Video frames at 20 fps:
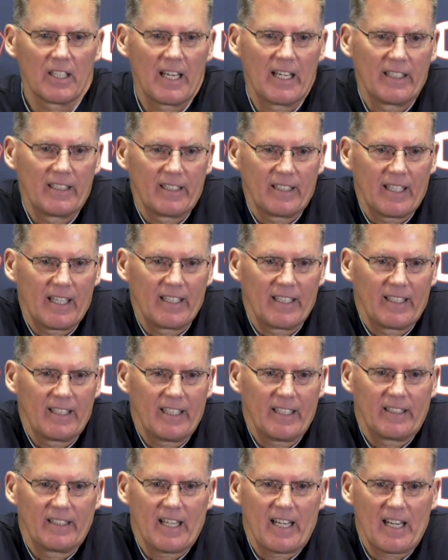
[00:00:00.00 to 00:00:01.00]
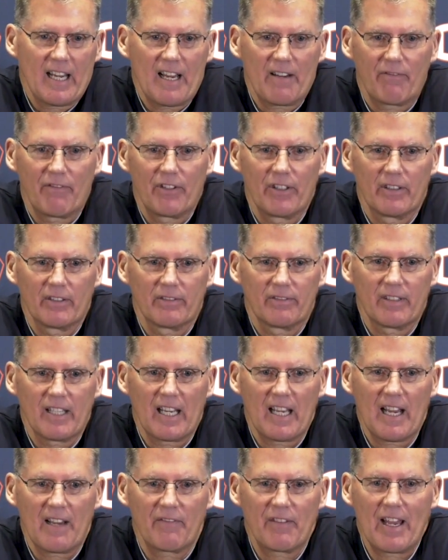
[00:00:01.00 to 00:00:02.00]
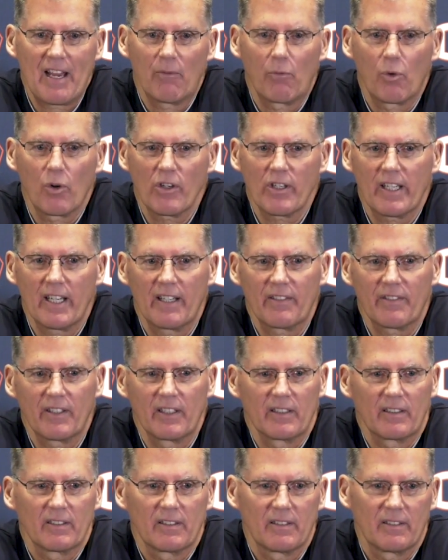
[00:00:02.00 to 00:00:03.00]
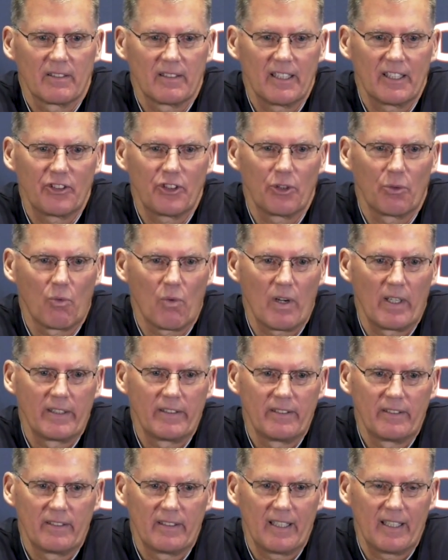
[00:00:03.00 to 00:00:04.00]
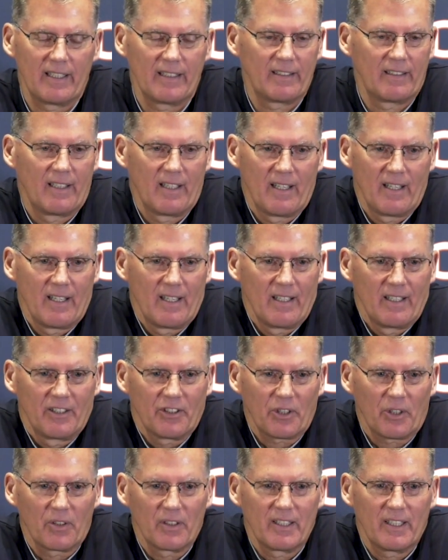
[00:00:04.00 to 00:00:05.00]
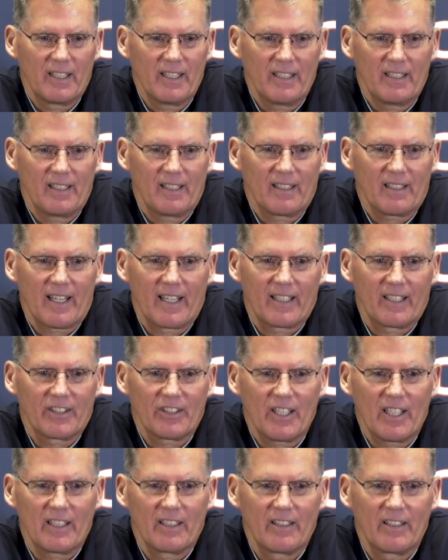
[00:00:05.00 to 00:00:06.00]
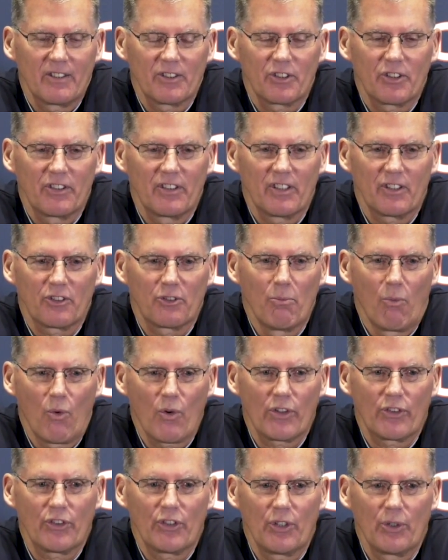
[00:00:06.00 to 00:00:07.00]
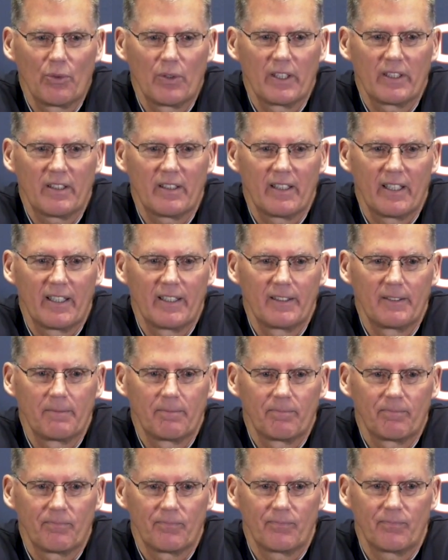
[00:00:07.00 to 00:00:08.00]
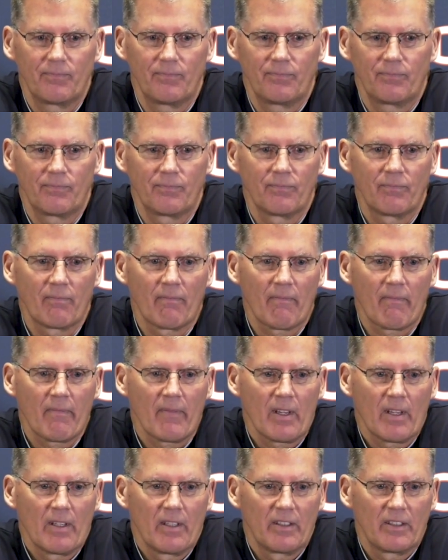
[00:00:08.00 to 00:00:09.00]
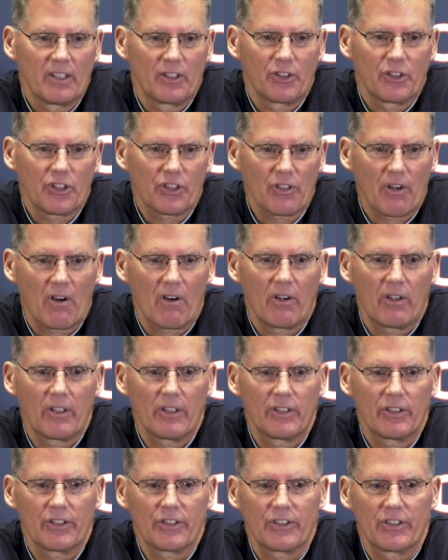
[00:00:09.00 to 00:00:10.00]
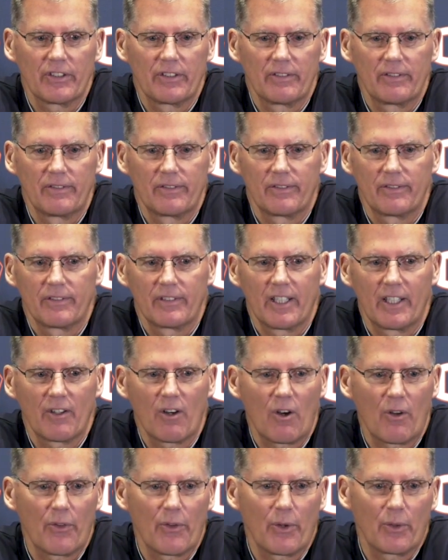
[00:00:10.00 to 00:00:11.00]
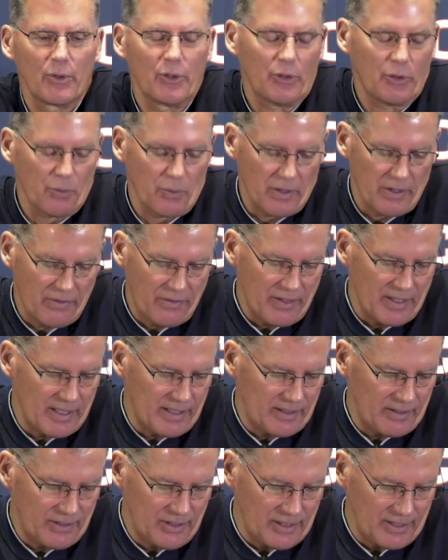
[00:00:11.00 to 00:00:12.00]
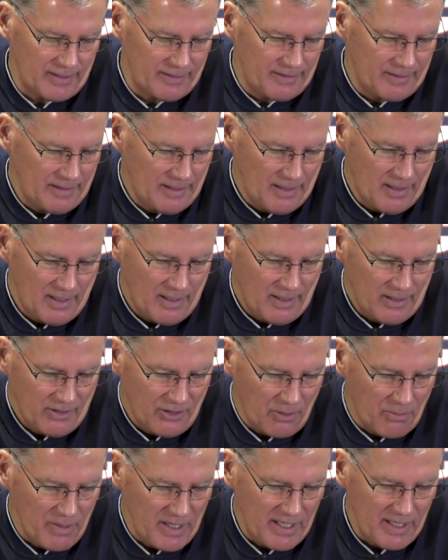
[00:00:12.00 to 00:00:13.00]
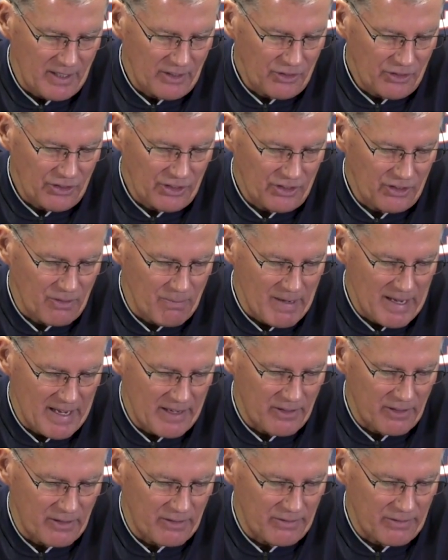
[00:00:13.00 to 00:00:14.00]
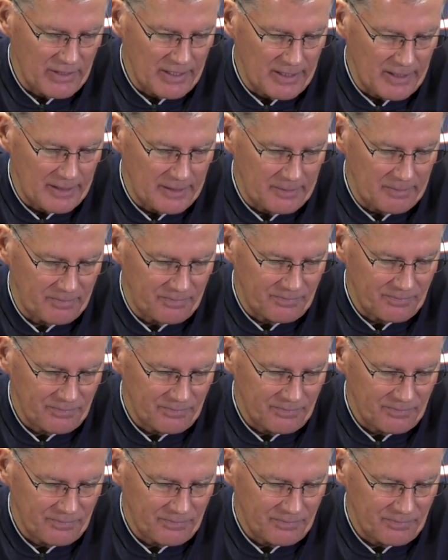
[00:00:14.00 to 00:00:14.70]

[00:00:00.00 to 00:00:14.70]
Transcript: again, they have that work ethic that you want. And so, it, like I said, there's more to it than than stars and all those sort of things. And to me, it's just a matter of